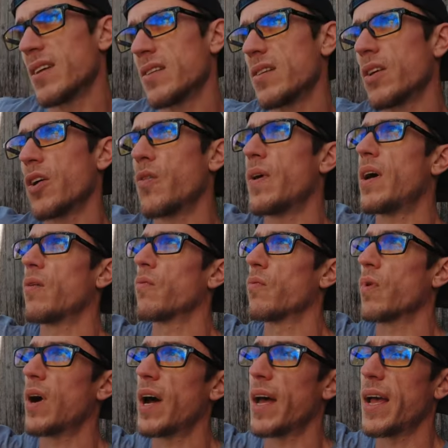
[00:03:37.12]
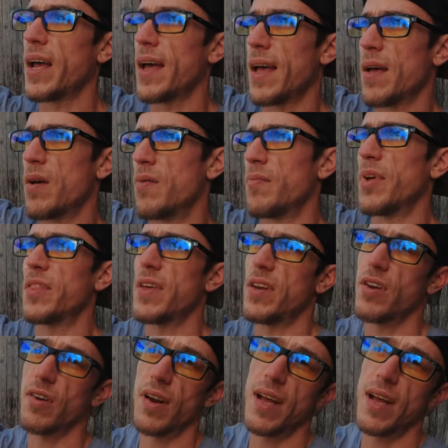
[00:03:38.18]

it to go out right, but then you're